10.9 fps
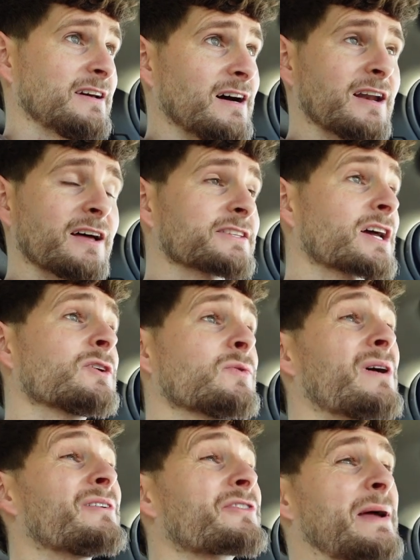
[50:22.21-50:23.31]
And I'll tell you
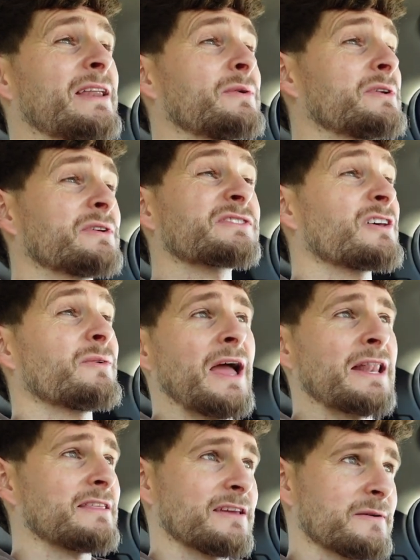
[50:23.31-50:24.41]
what, from anyone who doesn't know
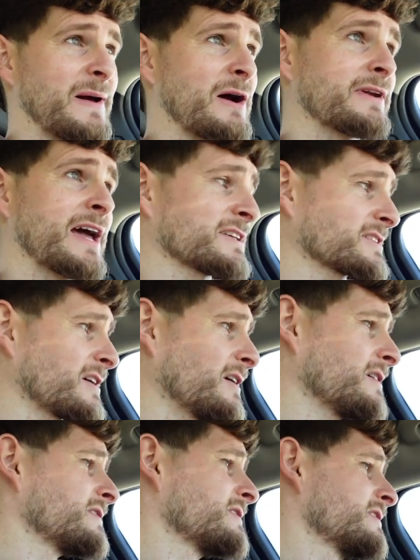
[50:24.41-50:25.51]
anything about
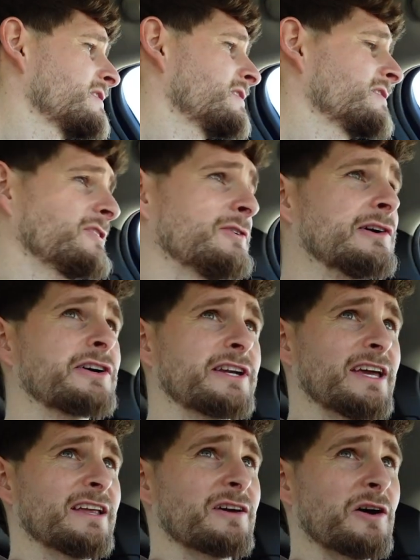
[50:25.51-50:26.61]
NASCAR, you look at
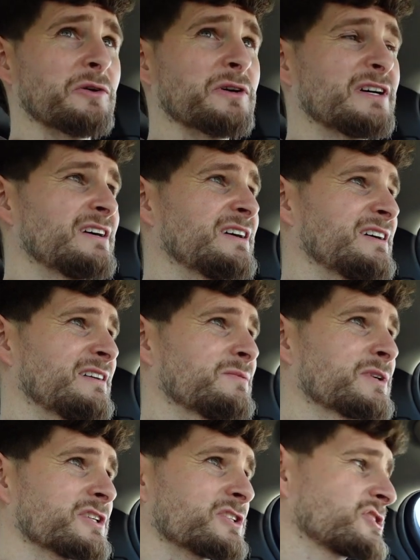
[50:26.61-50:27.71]
it and go,
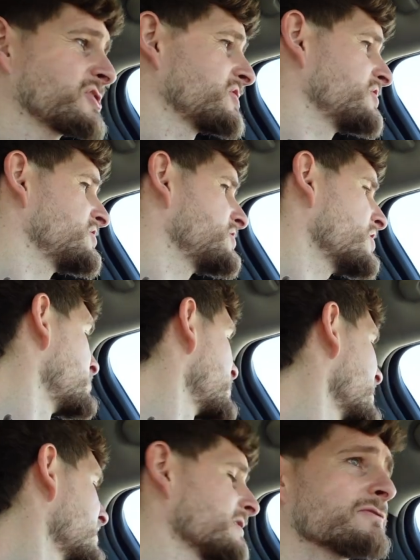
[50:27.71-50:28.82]
what a
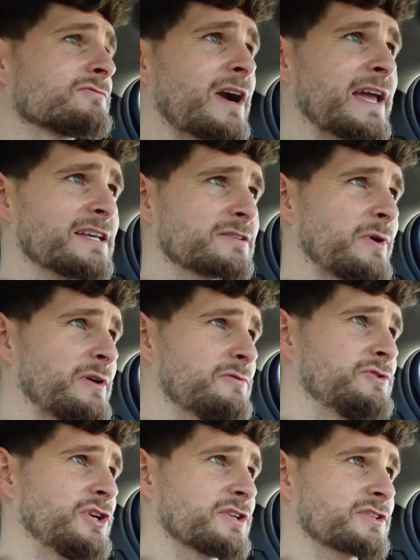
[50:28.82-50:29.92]
stupid race where you
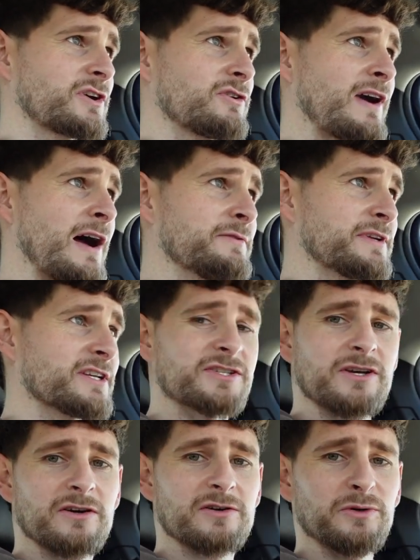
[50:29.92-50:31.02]
just go round in a
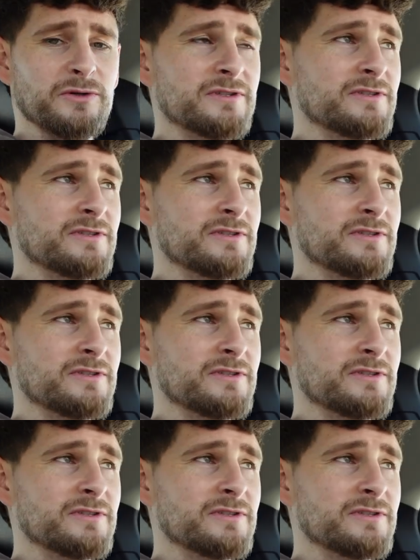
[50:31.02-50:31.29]
circle.